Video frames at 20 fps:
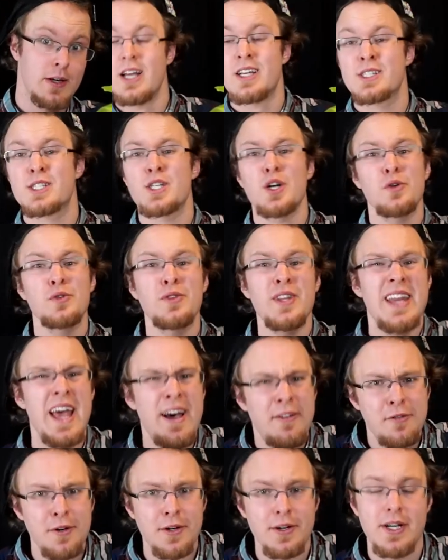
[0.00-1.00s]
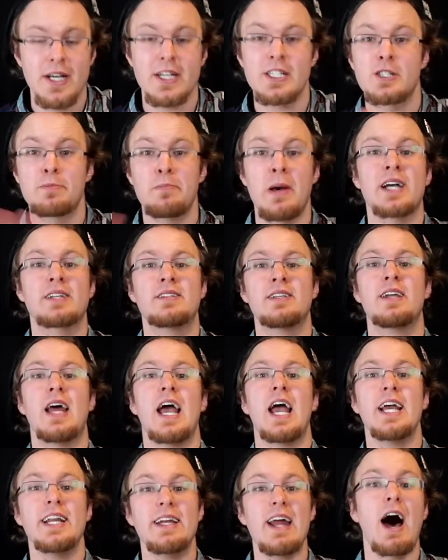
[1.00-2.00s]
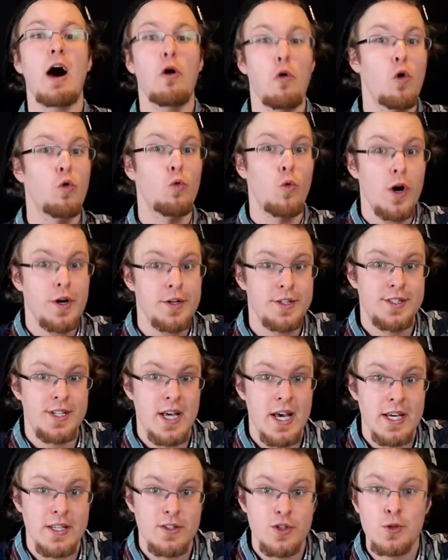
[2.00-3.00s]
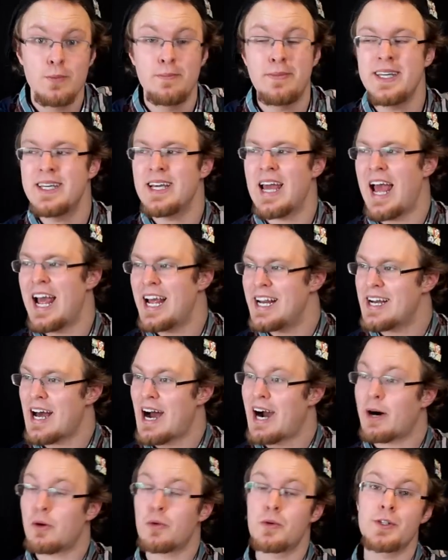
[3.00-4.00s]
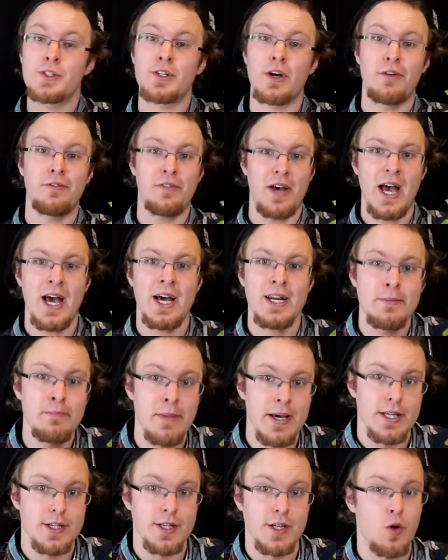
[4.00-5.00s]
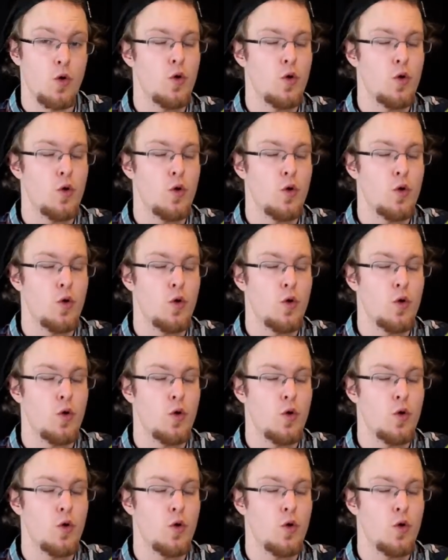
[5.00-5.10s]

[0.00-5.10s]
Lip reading: So never expect an 8-hour workday to be 8 hours of animating,